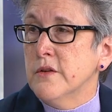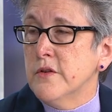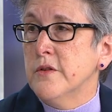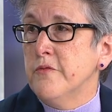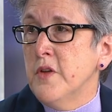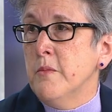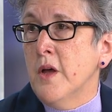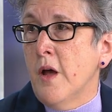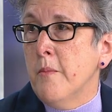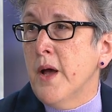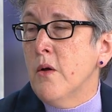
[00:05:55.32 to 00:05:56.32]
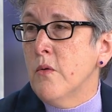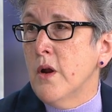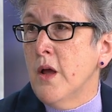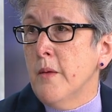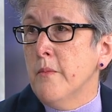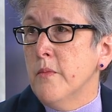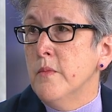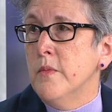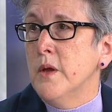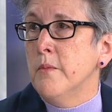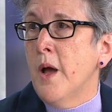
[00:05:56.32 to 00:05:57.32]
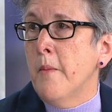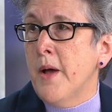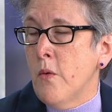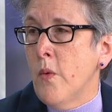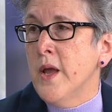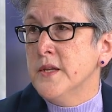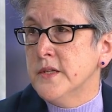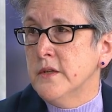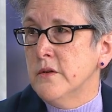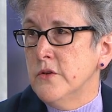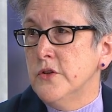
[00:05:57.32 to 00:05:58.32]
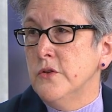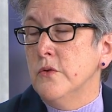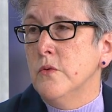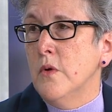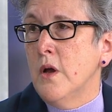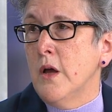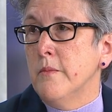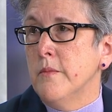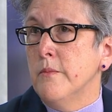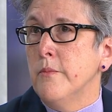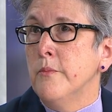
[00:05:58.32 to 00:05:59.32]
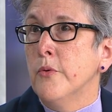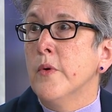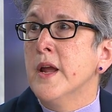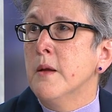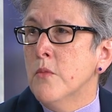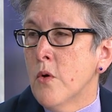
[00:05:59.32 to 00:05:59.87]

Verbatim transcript: to, to FEMA about um, about ways to, to um, bring